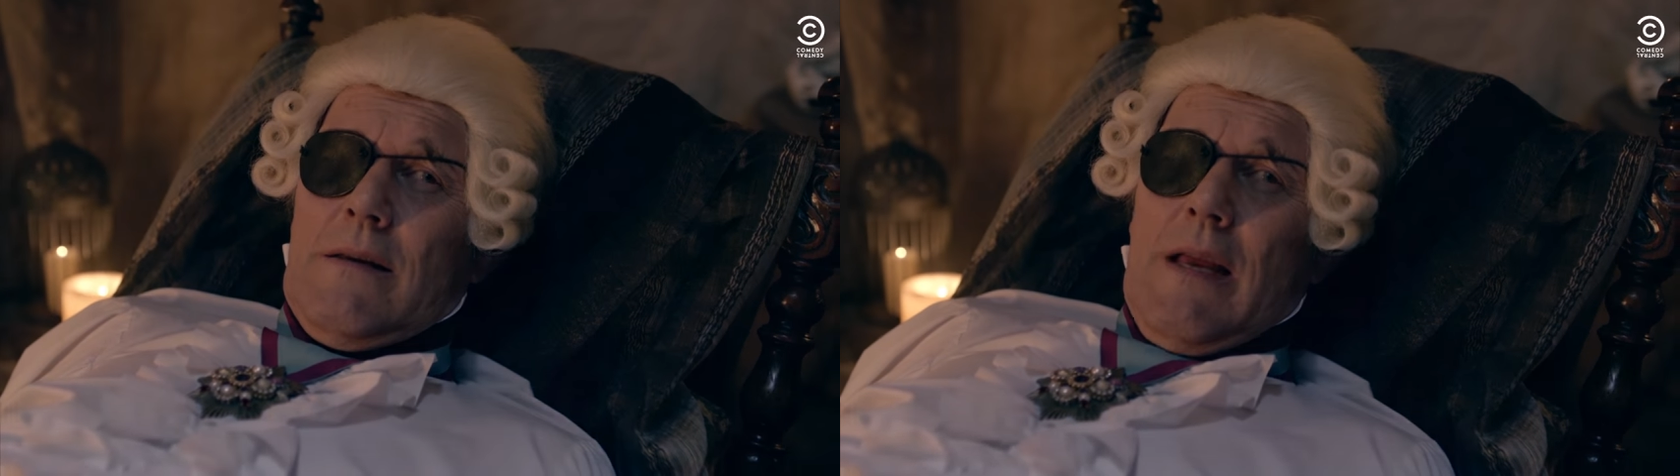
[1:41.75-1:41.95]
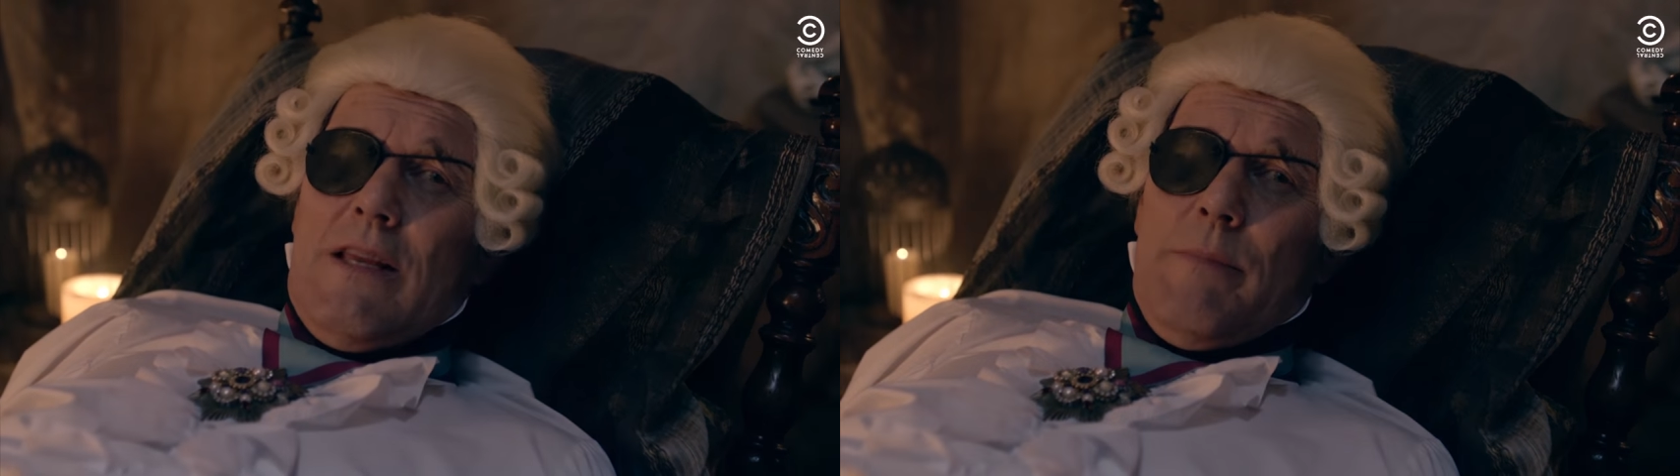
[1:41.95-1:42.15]

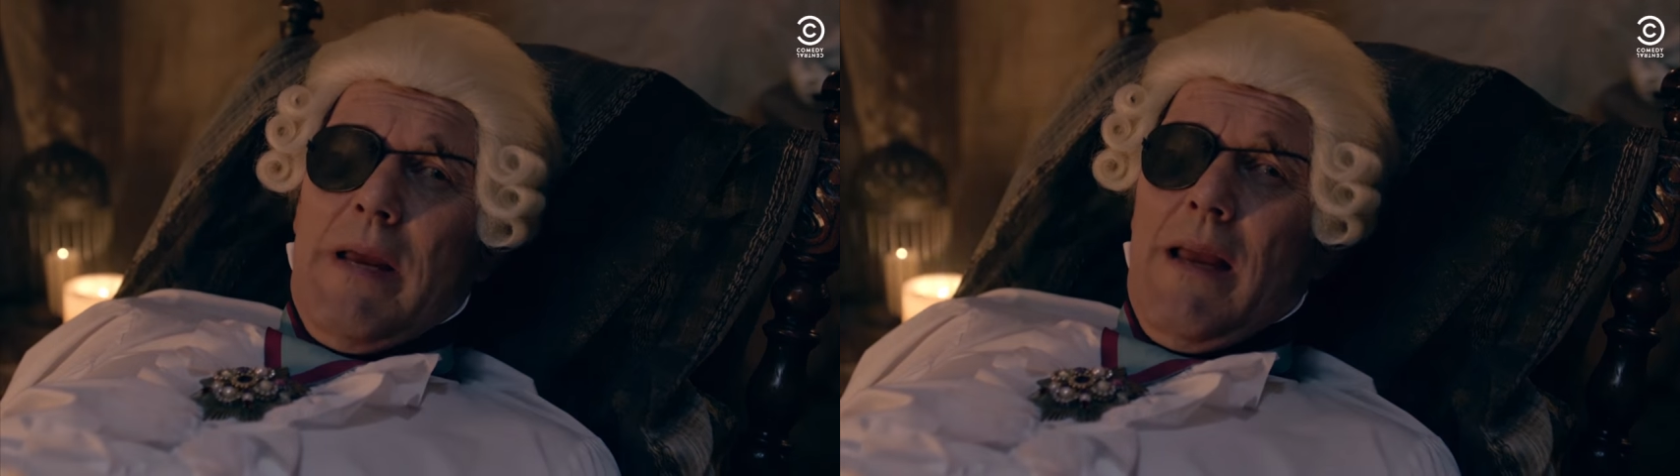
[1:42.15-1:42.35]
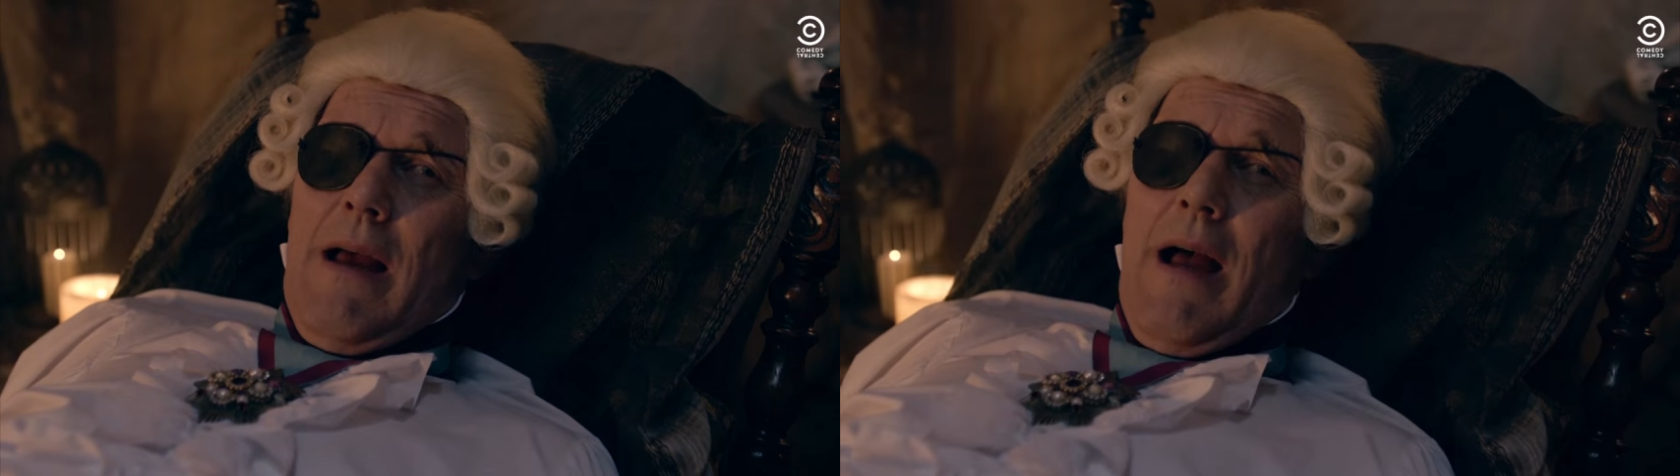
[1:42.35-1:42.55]

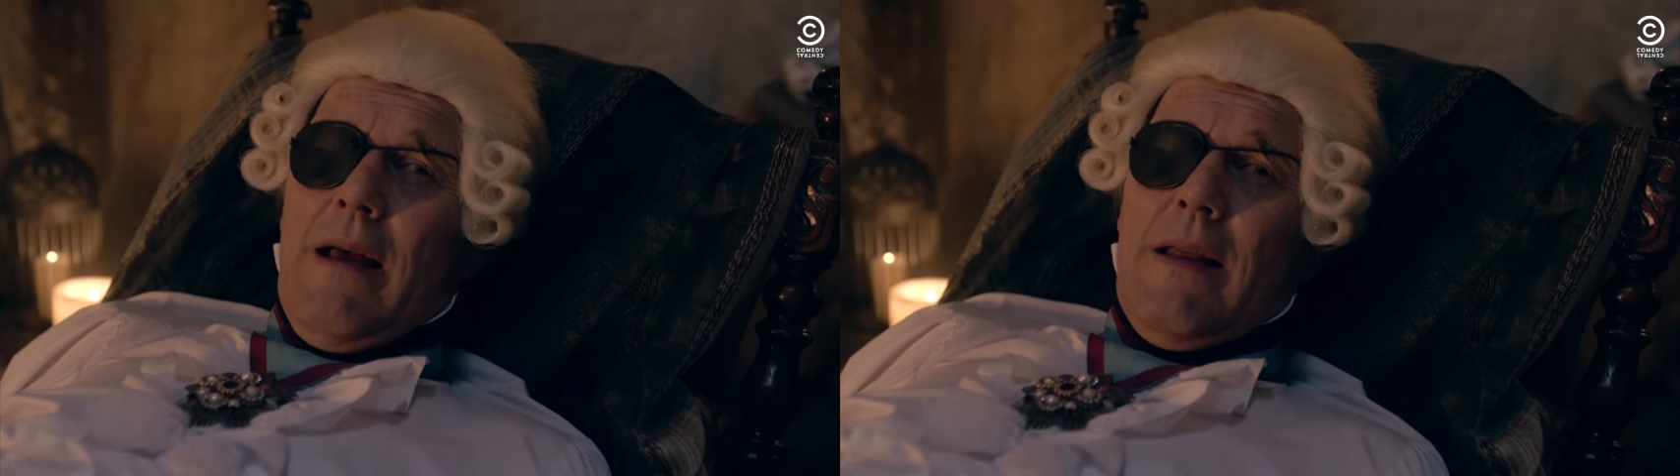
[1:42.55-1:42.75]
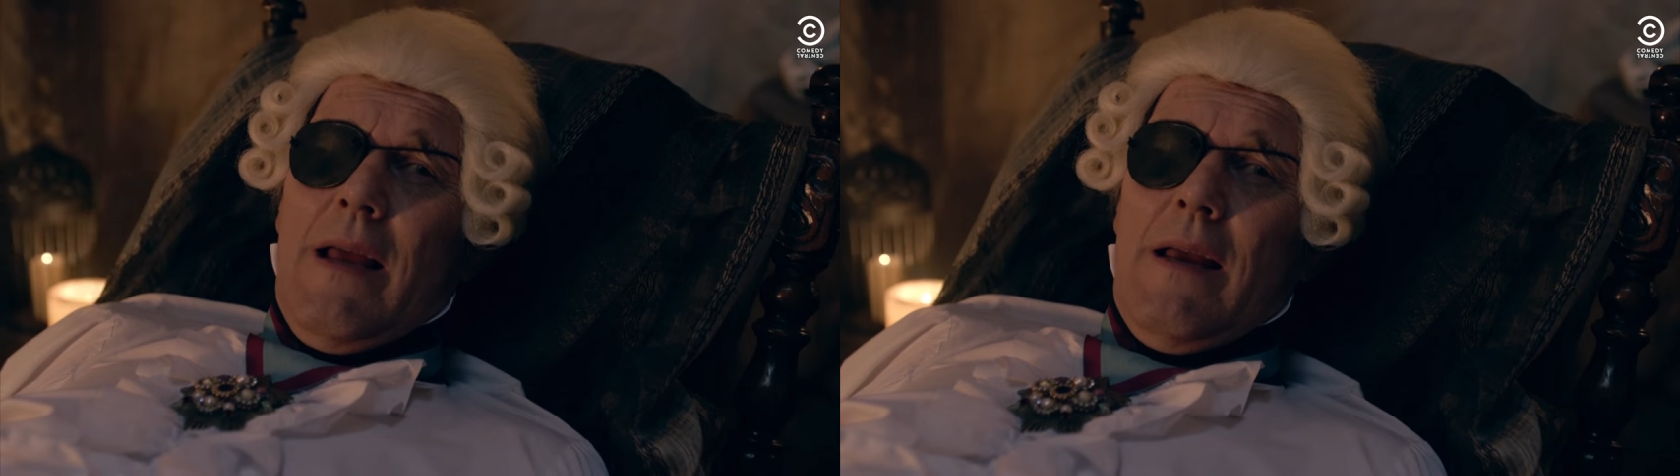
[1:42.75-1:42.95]
Kiss me,
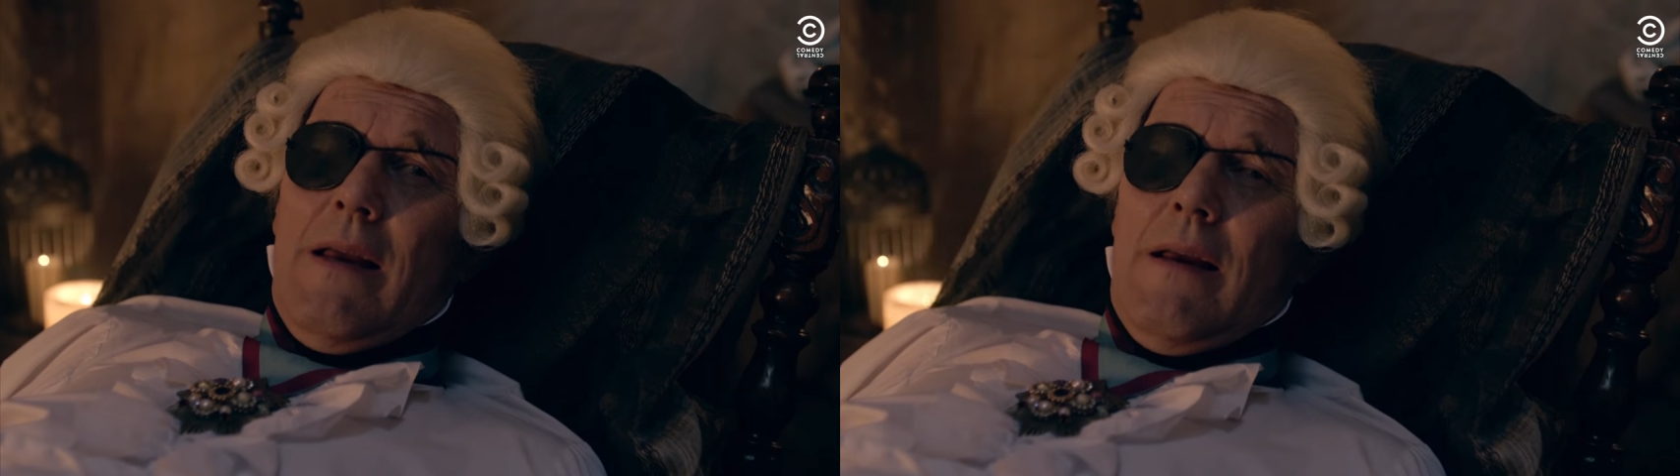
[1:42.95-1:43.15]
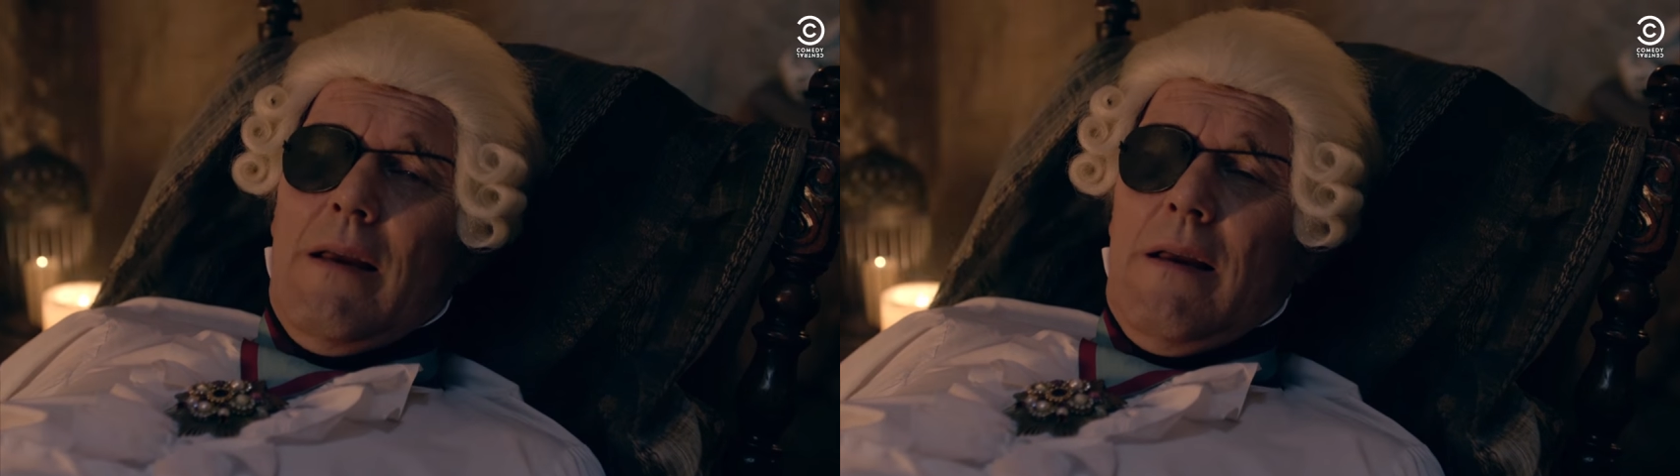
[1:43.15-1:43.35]
Hardy.